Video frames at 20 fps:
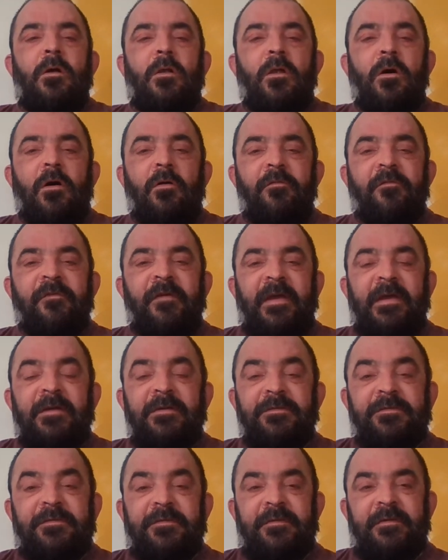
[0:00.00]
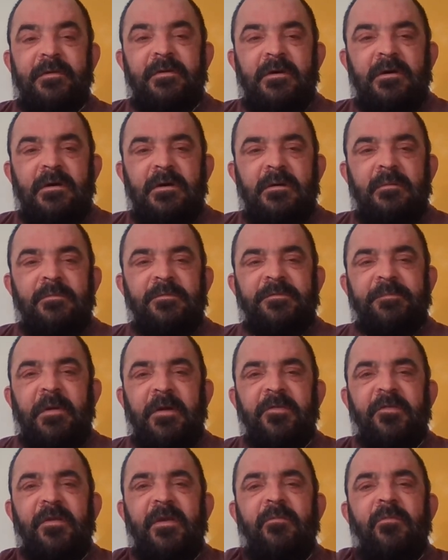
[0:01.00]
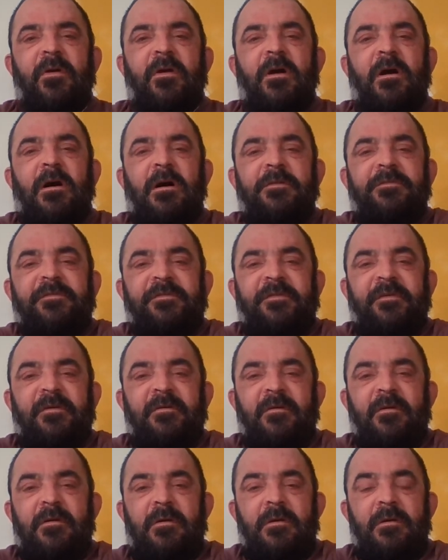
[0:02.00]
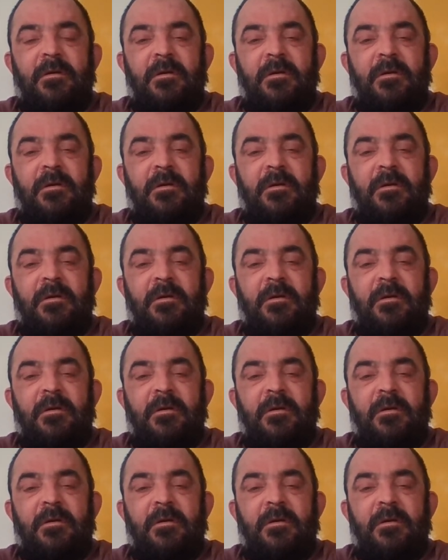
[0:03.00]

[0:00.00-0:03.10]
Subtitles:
lot of things, especially in regards to